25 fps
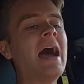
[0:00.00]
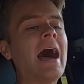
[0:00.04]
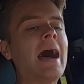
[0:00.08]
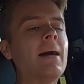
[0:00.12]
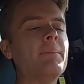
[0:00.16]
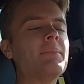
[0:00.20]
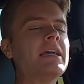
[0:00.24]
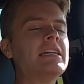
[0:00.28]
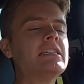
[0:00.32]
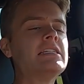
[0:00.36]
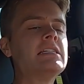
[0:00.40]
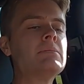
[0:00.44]

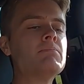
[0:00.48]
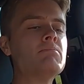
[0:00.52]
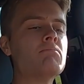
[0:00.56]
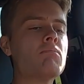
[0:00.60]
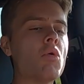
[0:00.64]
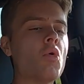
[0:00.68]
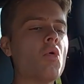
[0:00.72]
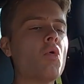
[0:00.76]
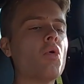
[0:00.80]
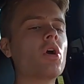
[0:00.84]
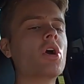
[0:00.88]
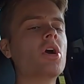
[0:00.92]
I'm guessing
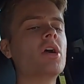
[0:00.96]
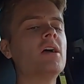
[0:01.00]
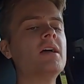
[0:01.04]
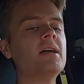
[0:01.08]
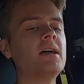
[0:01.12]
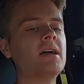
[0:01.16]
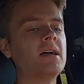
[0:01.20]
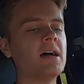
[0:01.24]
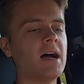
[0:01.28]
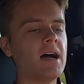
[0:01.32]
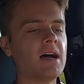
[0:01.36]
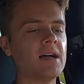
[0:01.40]
more
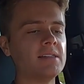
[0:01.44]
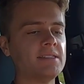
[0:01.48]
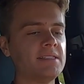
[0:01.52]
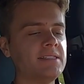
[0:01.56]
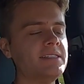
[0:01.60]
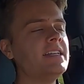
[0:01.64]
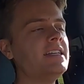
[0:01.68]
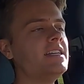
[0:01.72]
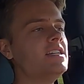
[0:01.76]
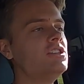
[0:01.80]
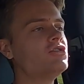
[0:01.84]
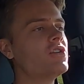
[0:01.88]

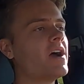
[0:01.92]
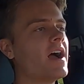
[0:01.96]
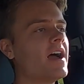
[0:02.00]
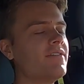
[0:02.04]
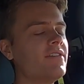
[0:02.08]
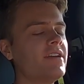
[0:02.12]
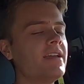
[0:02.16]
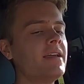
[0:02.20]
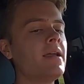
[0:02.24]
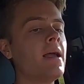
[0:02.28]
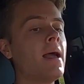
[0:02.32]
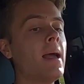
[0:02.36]
city
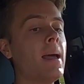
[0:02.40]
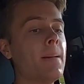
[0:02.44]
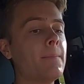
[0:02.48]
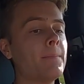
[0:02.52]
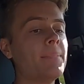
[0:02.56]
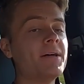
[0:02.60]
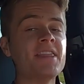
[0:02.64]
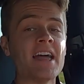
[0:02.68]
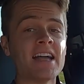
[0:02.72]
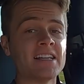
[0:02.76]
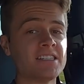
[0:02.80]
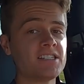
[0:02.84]
driving,
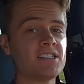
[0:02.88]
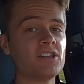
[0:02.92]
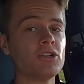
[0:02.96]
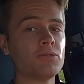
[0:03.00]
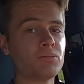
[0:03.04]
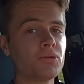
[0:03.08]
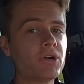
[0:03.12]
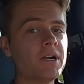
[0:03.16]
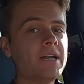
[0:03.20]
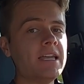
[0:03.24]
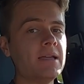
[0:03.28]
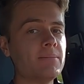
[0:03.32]
but that's still
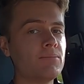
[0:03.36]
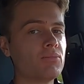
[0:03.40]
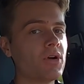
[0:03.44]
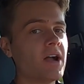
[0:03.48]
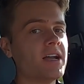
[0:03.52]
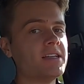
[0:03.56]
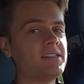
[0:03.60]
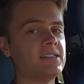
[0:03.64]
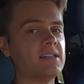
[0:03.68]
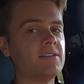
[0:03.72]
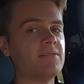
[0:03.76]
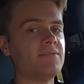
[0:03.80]
pretty
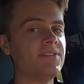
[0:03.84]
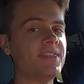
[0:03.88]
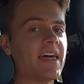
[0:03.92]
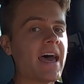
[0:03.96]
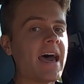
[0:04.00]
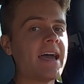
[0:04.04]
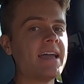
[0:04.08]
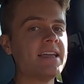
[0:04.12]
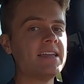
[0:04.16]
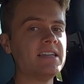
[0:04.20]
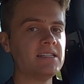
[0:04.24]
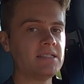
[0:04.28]
impressive.
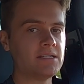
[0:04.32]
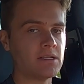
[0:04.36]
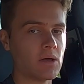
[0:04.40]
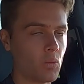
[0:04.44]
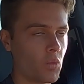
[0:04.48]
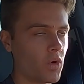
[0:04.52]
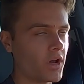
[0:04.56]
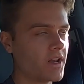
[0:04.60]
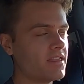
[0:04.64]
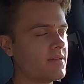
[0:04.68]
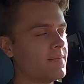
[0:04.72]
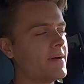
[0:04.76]
That is
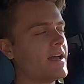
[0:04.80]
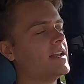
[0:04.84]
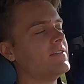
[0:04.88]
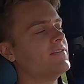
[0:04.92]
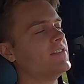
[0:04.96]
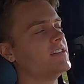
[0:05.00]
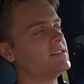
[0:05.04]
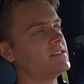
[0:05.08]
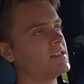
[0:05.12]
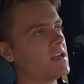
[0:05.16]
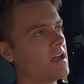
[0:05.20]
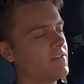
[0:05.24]
one of the
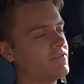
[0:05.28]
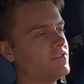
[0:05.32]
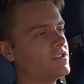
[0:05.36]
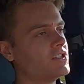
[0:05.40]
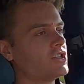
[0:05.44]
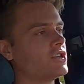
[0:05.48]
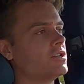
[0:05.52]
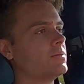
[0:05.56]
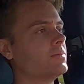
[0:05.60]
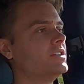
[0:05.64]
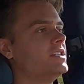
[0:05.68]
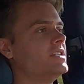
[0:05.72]
benefits of the
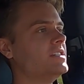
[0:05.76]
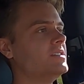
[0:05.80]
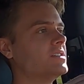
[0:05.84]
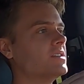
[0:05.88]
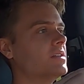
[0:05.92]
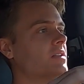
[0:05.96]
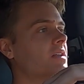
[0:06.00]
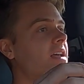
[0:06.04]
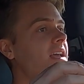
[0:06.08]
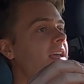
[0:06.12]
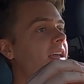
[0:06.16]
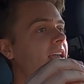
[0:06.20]
turbo
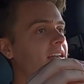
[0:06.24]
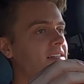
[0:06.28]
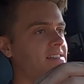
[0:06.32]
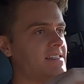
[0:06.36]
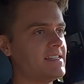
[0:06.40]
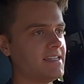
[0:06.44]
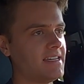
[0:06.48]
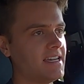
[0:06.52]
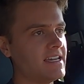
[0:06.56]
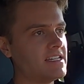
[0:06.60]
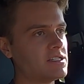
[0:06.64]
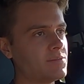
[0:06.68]
diesel, is
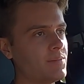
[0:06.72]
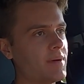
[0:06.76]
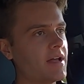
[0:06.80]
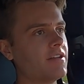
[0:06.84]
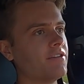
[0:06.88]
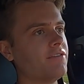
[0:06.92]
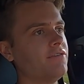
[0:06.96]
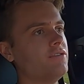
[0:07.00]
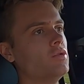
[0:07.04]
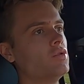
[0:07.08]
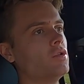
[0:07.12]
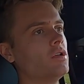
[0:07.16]
it gets
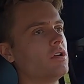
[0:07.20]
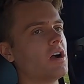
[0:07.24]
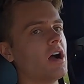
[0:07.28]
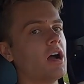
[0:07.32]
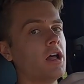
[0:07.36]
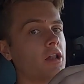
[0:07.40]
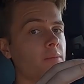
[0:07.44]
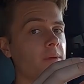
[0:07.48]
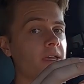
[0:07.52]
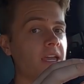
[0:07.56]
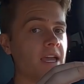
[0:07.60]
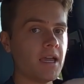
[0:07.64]
better fuel
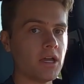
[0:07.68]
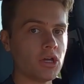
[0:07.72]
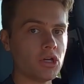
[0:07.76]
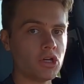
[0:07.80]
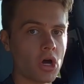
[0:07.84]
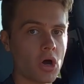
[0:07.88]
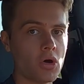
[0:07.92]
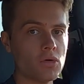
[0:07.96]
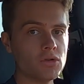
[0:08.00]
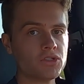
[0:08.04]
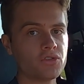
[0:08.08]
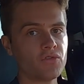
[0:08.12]
economy. It
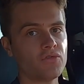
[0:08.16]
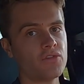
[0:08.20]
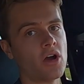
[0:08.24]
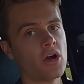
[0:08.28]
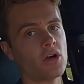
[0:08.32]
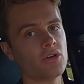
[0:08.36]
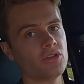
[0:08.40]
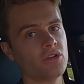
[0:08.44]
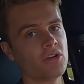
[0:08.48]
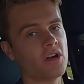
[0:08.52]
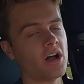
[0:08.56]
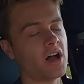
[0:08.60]
goes
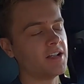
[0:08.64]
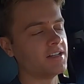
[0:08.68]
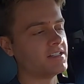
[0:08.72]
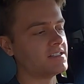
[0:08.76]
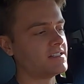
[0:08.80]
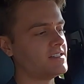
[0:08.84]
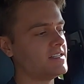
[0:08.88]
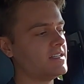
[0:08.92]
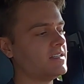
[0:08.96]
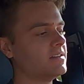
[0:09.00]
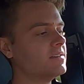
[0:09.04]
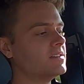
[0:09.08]
farther on a
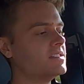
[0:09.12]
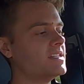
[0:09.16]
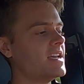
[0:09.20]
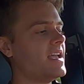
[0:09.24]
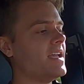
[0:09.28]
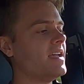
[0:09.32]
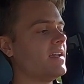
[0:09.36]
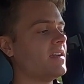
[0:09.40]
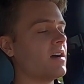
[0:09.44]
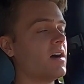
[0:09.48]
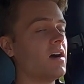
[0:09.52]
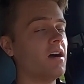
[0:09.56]
single
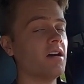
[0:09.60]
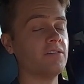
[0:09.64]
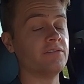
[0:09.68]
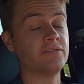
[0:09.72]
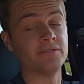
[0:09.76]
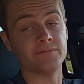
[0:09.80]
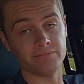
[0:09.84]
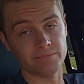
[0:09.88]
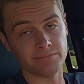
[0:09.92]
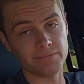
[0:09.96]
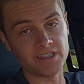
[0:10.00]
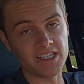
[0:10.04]
tank of
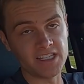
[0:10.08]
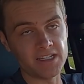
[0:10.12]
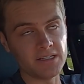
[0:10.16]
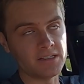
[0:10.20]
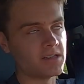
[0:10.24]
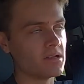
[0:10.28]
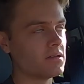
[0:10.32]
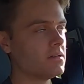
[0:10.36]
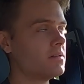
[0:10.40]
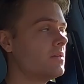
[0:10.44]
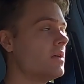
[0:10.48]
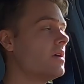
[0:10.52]

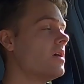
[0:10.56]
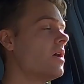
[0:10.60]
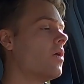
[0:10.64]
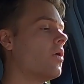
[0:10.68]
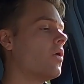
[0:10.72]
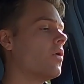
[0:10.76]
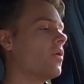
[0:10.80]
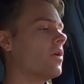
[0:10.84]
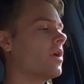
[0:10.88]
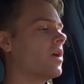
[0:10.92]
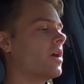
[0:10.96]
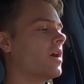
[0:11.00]
diesel
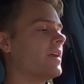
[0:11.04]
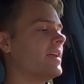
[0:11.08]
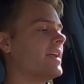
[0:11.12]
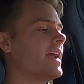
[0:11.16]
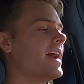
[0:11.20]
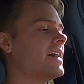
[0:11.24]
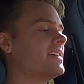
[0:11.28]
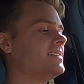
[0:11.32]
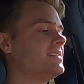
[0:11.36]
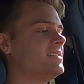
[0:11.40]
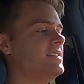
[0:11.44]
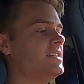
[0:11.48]
or
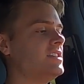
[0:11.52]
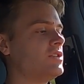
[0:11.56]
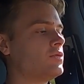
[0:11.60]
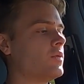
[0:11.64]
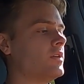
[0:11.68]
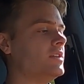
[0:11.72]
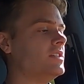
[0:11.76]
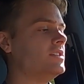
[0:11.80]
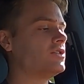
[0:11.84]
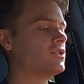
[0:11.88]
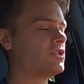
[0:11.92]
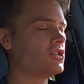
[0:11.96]
gas. This
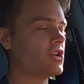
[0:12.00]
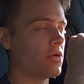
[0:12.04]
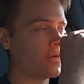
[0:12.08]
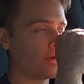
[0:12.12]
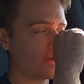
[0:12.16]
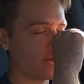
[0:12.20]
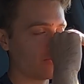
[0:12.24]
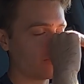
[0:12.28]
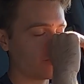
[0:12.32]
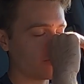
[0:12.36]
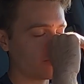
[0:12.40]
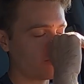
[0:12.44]
one is
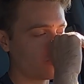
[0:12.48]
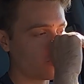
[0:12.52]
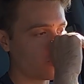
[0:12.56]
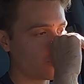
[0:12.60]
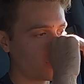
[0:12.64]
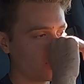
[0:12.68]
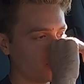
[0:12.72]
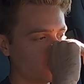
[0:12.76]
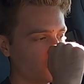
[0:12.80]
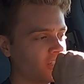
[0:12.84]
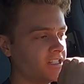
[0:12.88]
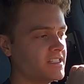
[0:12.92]
showing over
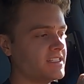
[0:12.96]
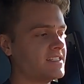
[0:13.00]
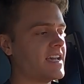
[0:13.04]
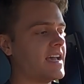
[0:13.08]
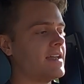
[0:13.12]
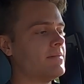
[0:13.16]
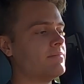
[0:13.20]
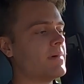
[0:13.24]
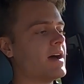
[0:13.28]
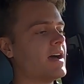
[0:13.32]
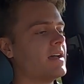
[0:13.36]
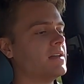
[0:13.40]

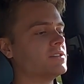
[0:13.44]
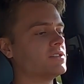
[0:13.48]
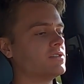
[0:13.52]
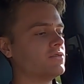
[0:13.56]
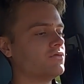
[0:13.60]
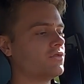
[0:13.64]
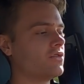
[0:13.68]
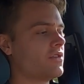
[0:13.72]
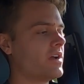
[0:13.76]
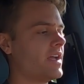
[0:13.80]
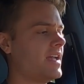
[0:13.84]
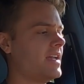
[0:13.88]
410 miles
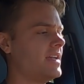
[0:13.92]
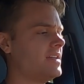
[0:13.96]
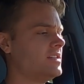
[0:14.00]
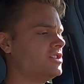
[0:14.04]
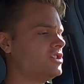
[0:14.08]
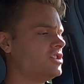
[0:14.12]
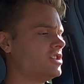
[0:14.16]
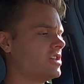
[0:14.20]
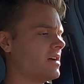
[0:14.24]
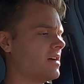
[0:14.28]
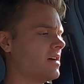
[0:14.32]
of range.